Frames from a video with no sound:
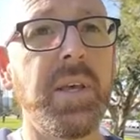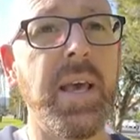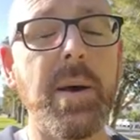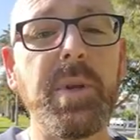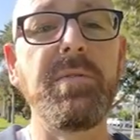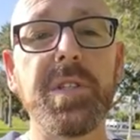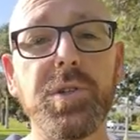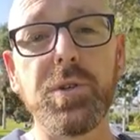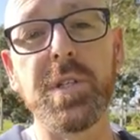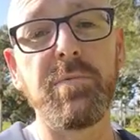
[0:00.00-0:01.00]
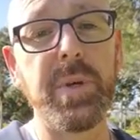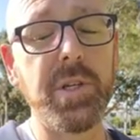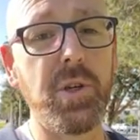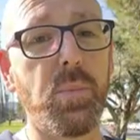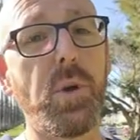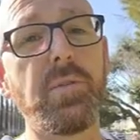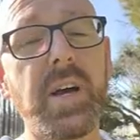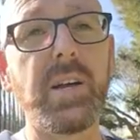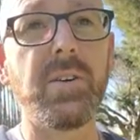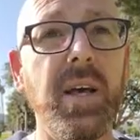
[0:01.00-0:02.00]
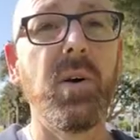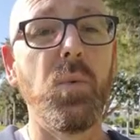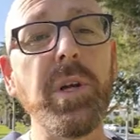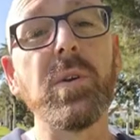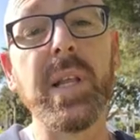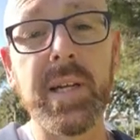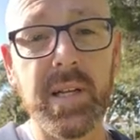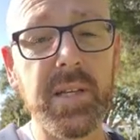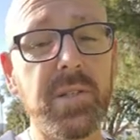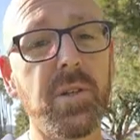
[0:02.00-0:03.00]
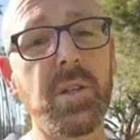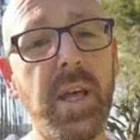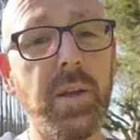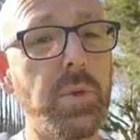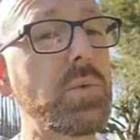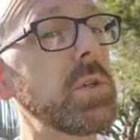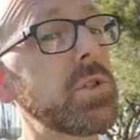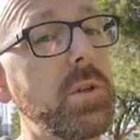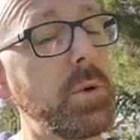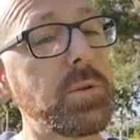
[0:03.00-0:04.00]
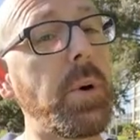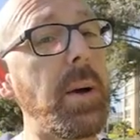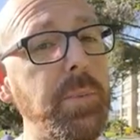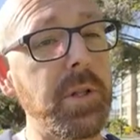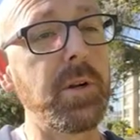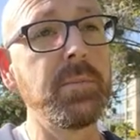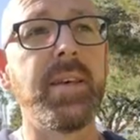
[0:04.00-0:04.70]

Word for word: How many visitors have been to your profile, what your link clicks look like, which ones are the most popular,